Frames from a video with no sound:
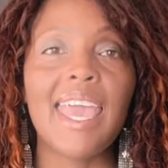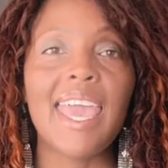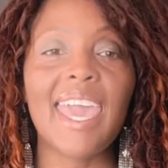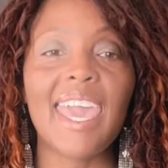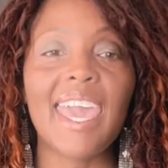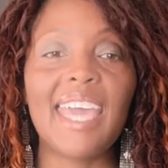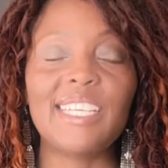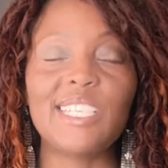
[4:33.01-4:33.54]

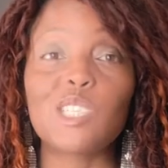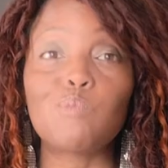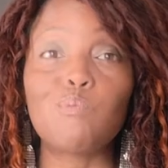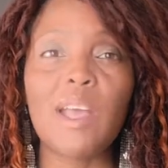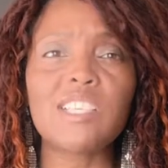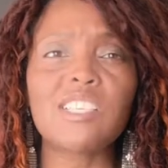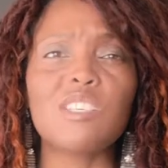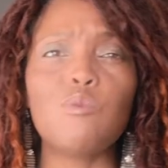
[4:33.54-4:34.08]
And
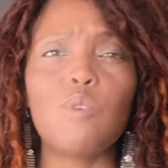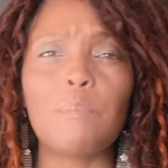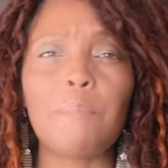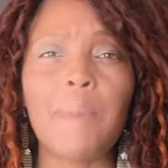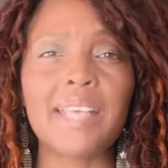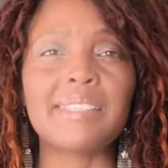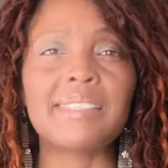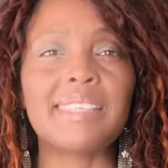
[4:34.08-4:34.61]
especially with
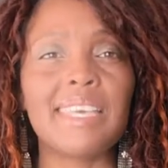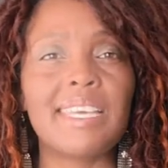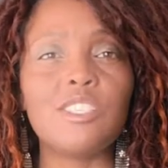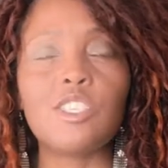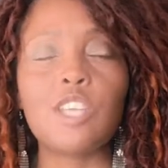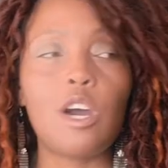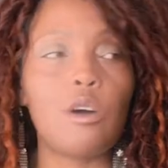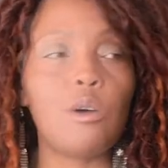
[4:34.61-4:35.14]
my skin
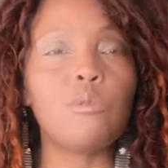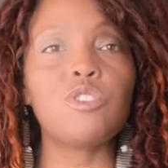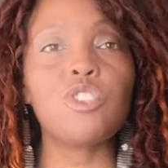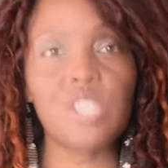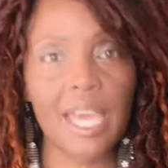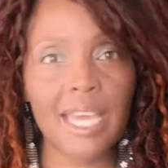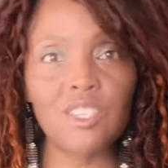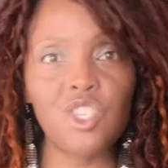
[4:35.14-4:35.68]
tone
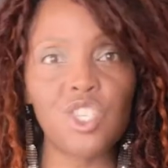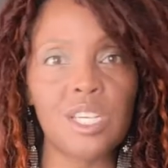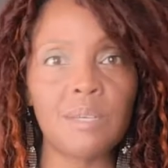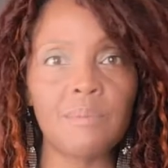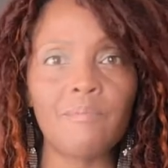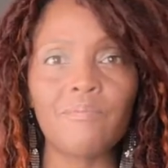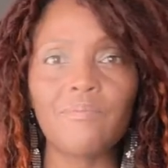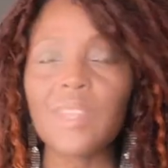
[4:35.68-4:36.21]

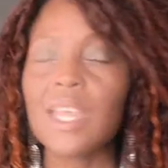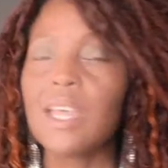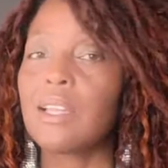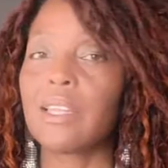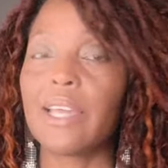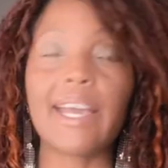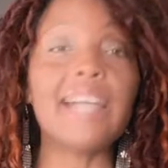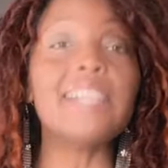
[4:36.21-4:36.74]
changing,
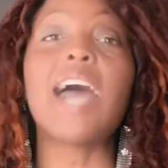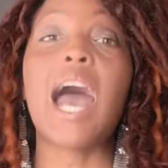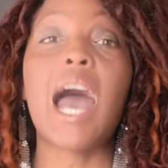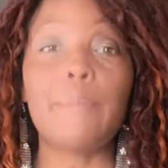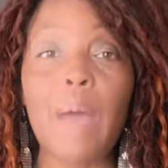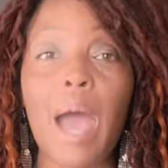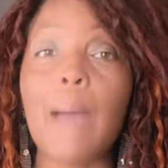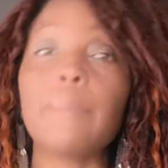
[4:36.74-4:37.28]
like I, am
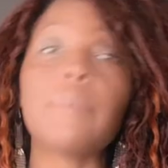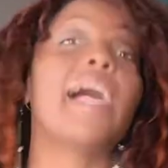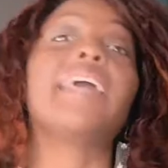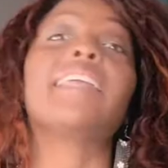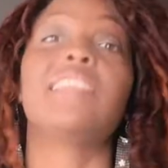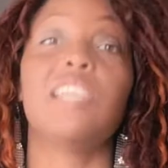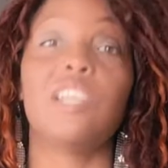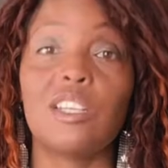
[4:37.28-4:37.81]
I'm, I'm
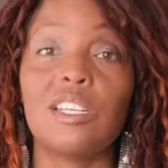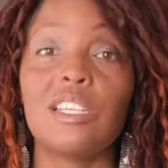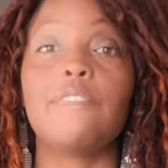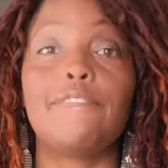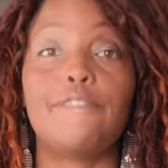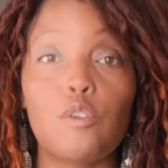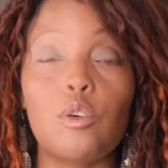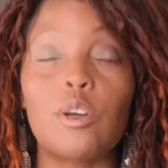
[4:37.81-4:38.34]
like literally
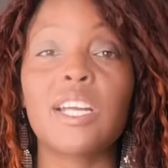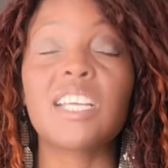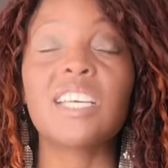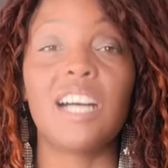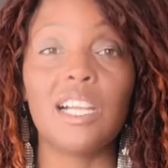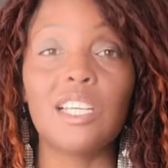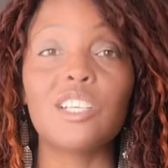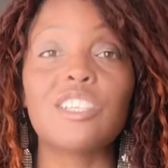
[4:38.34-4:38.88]
four
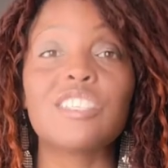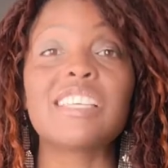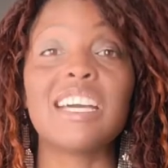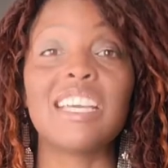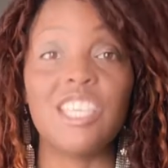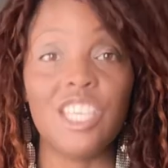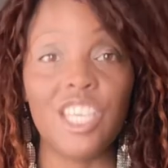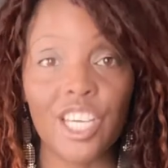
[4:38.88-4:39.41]
colors
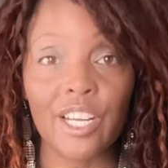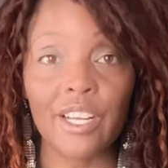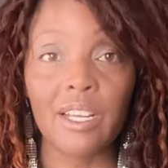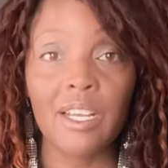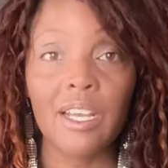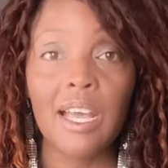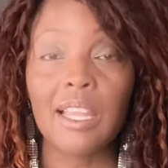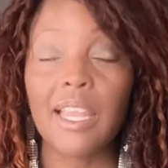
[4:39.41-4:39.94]
a
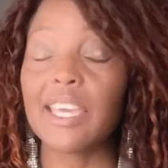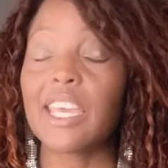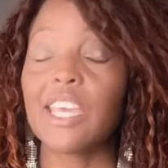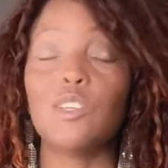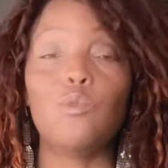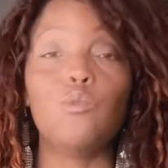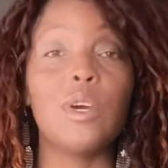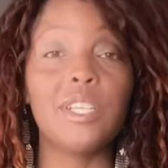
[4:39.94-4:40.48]
year. Like
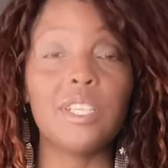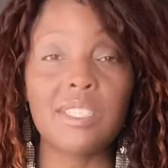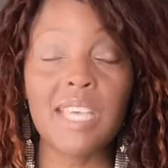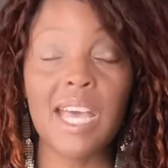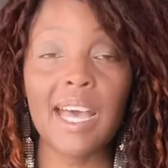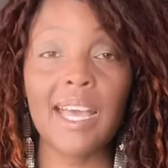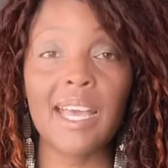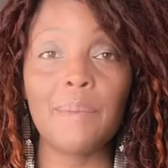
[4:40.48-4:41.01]
in the
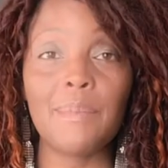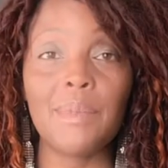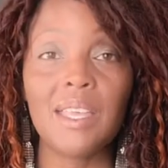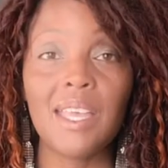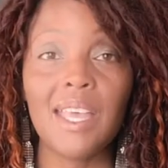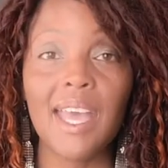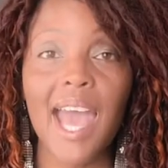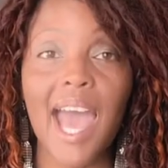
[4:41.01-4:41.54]
wintertime,
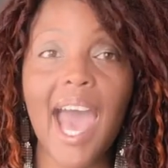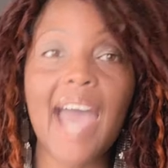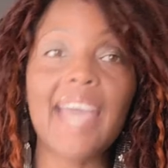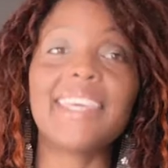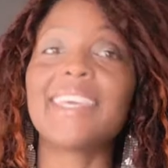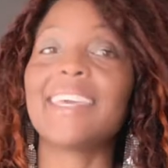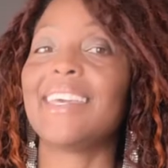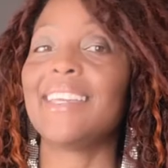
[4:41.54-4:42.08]

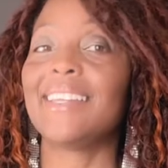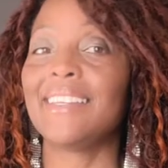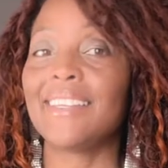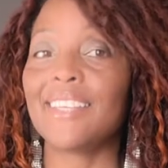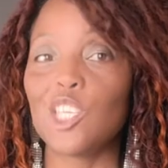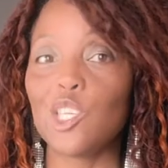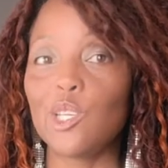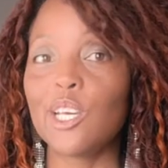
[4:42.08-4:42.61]
I can,
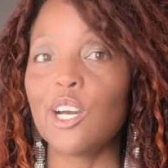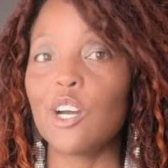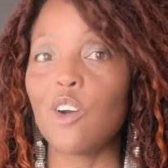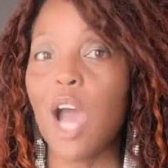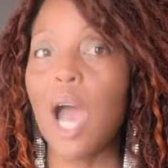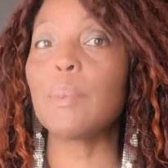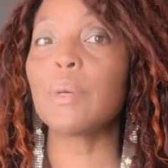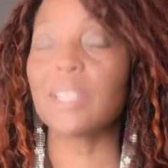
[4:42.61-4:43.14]
you
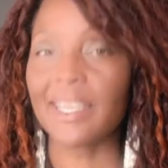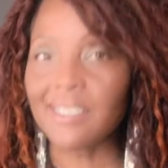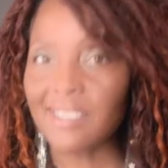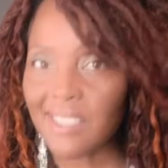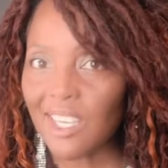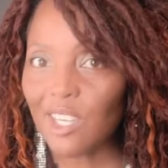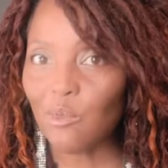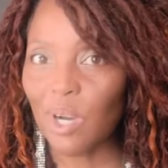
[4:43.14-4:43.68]
know, I'm a light
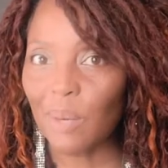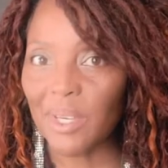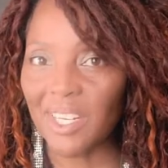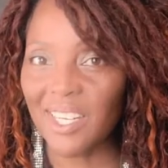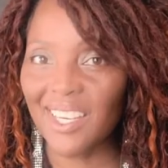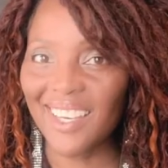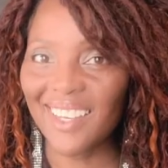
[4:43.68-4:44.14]
skinned woman.